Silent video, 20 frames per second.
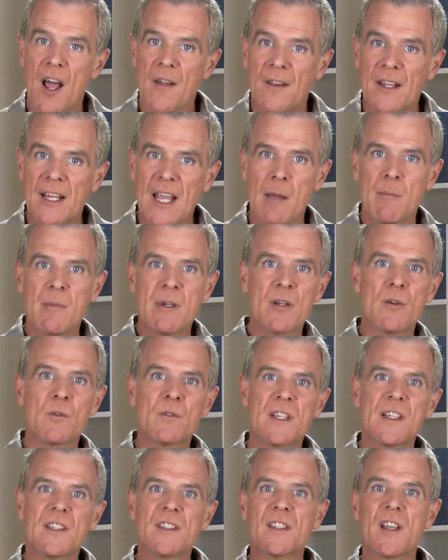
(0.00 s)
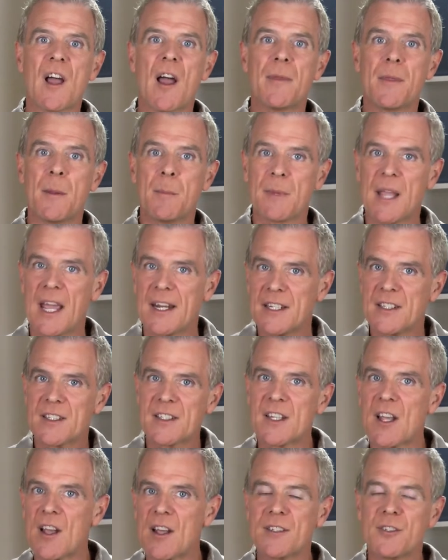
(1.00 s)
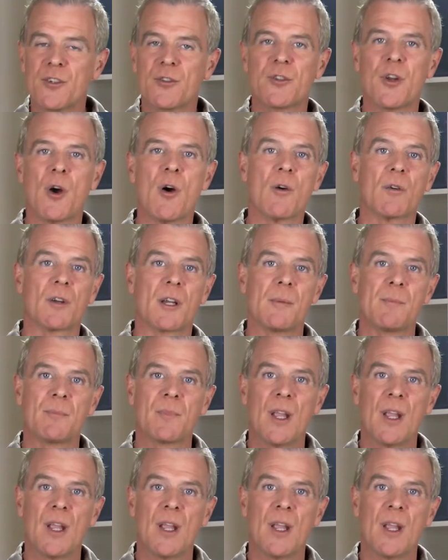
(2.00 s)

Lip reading: and the chemicals inside them get inside your dog,